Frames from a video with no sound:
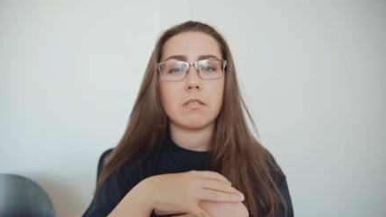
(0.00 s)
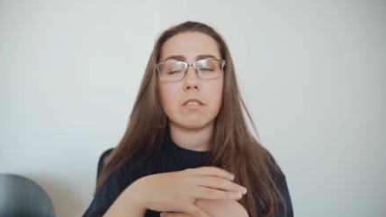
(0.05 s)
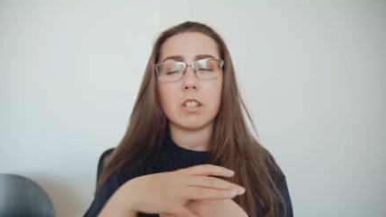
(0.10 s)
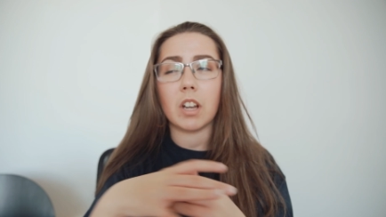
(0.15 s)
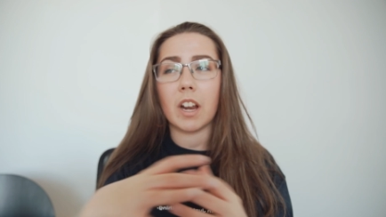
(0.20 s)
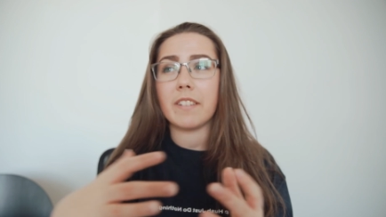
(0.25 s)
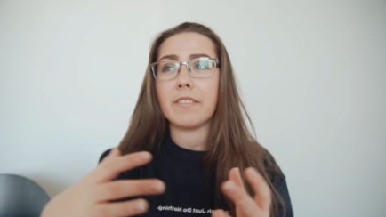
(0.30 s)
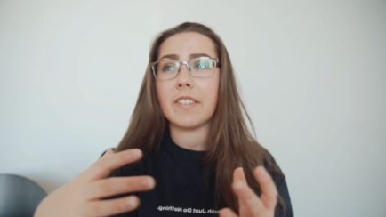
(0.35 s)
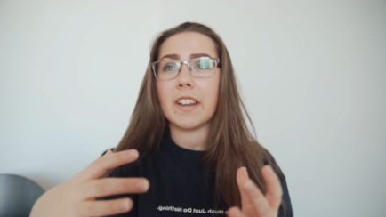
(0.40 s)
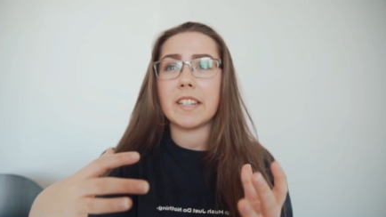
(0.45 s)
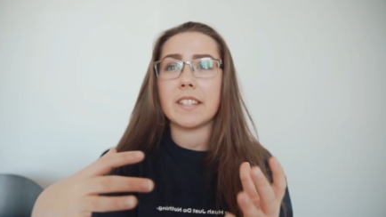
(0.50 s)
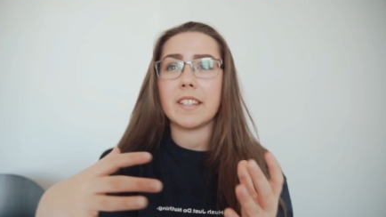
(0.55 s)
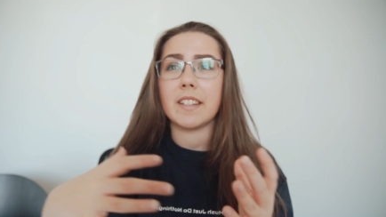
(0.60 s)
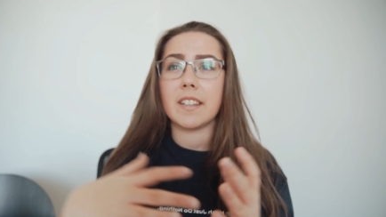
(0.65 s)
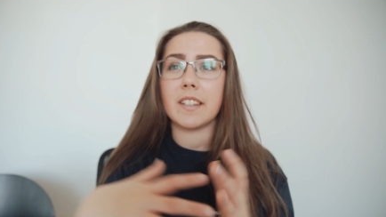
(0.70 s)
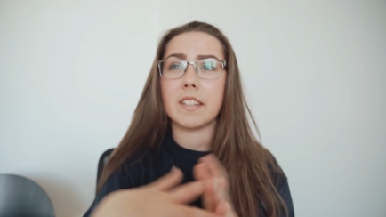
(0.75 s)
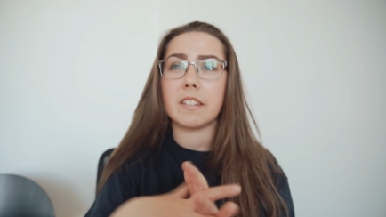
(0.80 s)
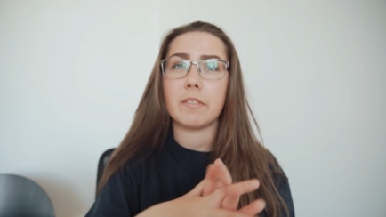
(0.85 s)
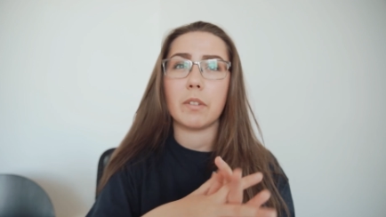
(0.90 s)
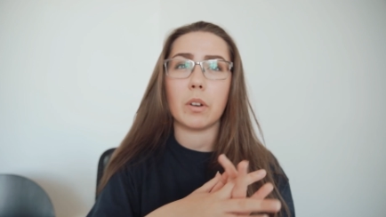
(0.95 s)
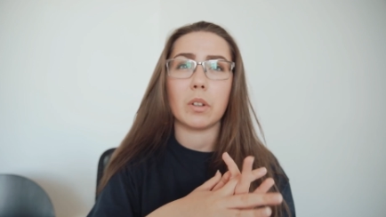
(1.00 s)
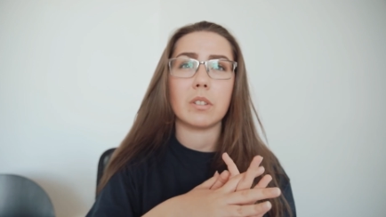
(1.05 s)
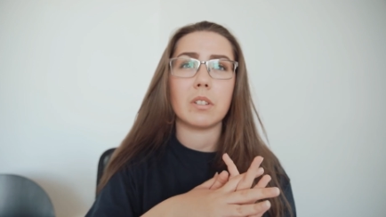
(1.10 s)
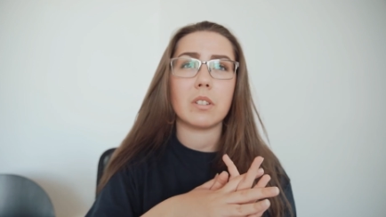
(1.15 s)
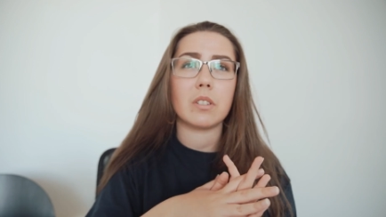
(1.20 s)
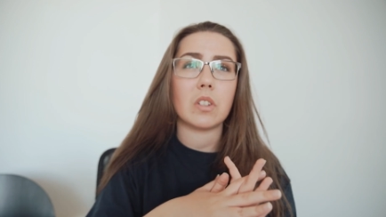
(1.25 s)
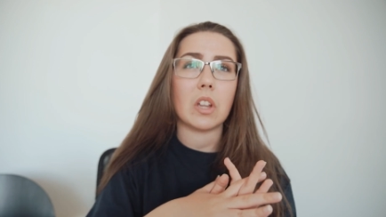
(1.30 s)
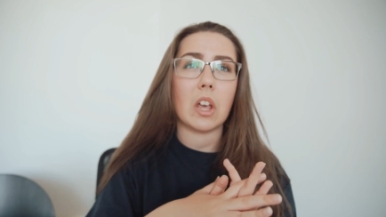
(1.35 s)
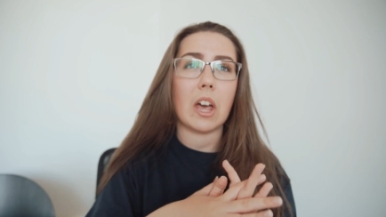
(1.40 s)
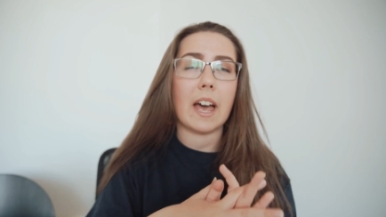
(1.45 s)
typefaces,
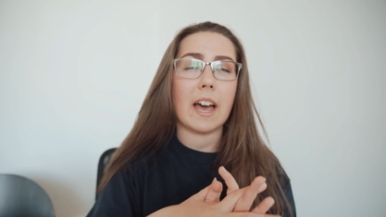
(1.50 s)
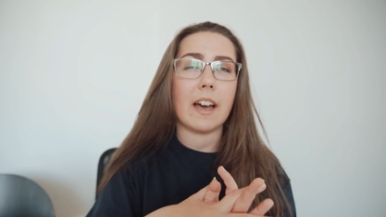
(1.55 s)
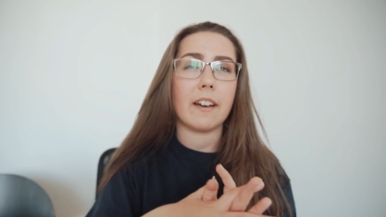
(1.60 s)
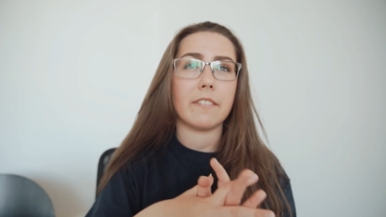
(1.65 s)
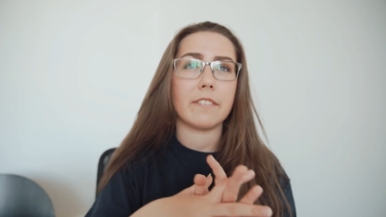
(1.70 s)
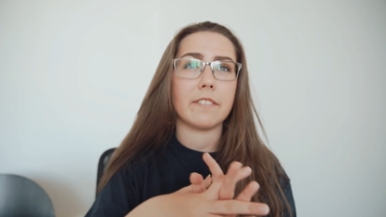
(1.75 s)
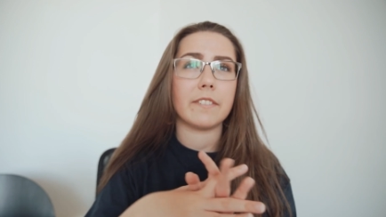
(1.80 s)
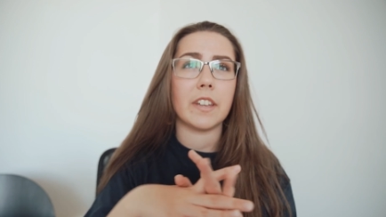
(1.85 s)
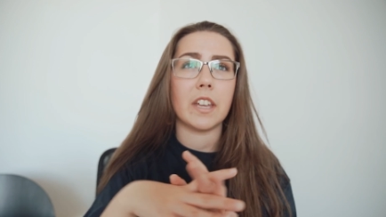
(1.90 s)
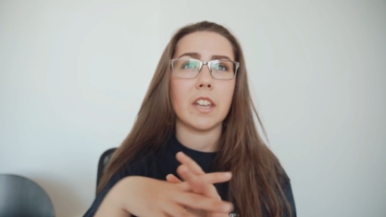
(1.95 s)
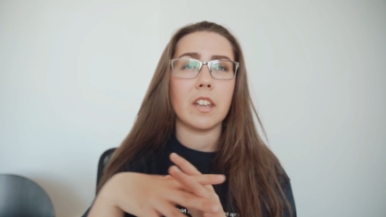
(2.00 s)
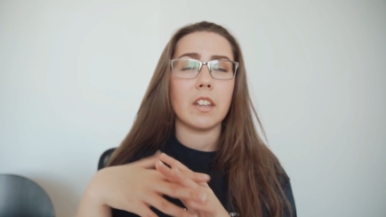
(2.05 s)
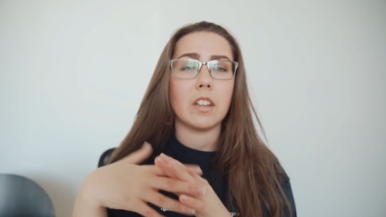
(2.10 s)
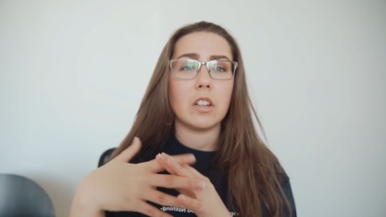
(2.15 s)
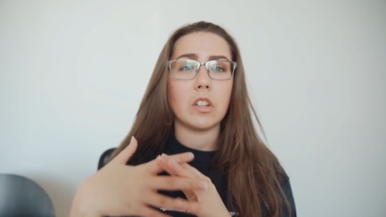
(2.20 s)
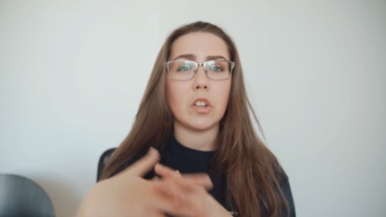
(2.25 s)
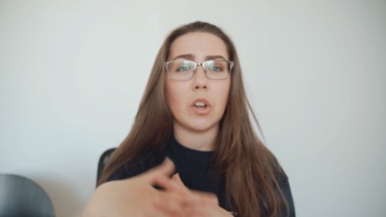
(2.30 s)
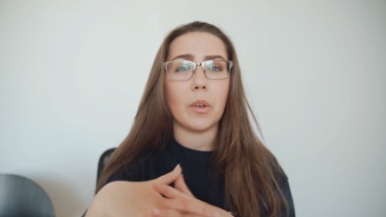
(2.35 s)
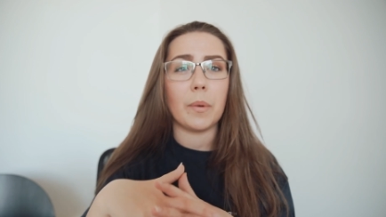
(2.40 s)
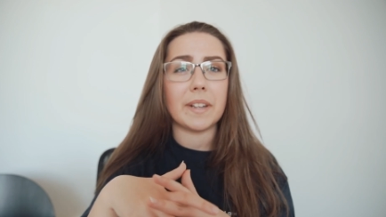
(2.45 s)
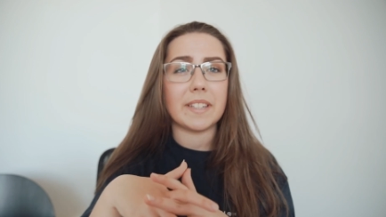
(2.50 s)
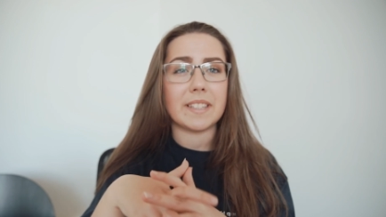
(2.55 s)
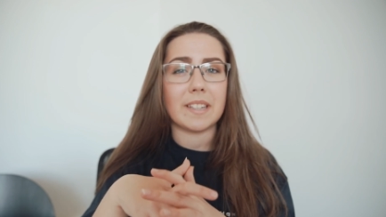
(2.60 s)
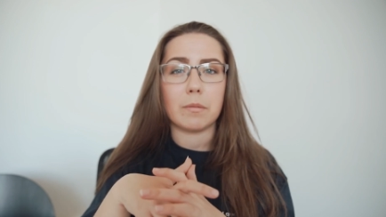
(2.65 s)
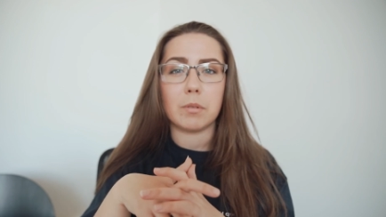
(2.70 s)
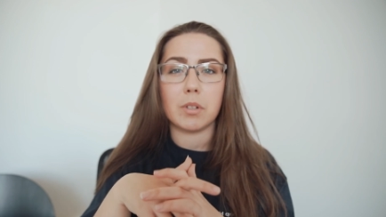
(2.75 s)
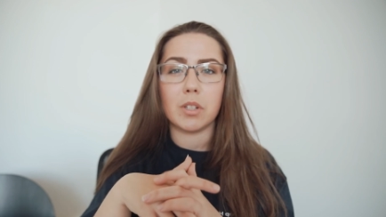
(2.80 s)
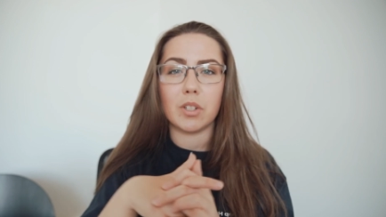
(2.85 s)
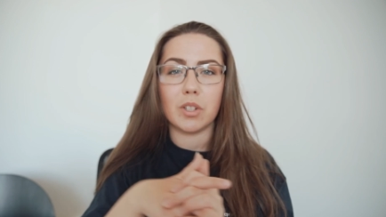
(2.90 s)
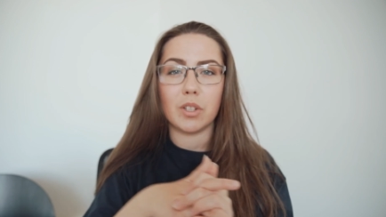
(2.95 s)
fonts have no
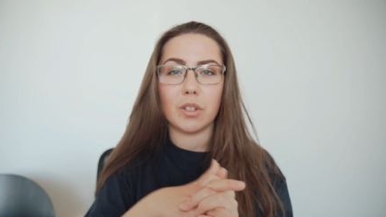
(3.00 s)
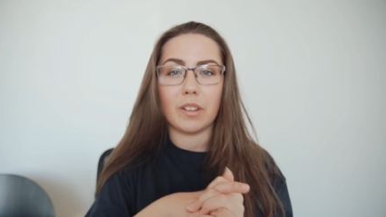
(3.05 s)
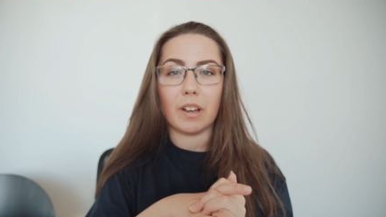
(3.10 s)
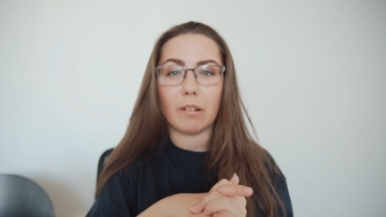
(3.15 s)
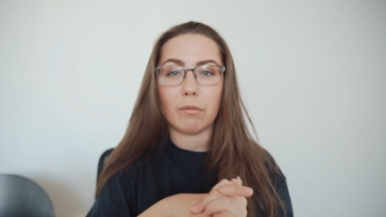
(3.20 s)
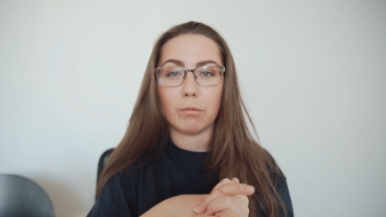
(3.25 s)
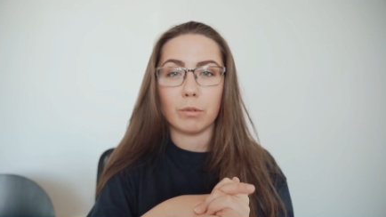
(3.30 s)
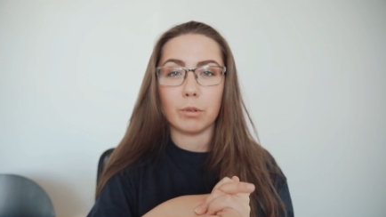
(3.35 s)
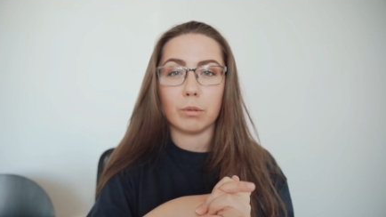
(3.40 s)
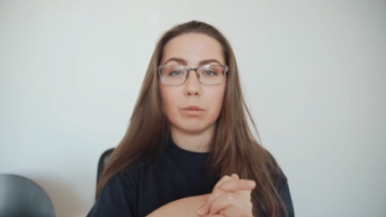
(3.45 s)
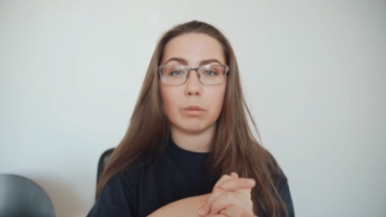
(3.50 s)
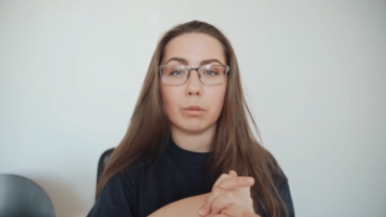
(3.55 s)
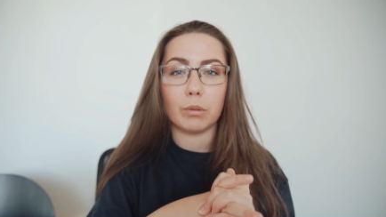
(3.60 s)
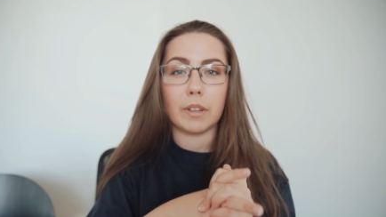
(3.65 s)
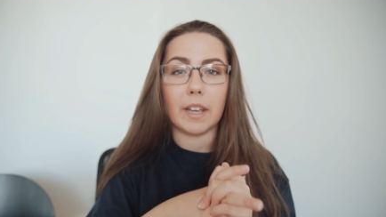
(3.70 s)
exception to that rule.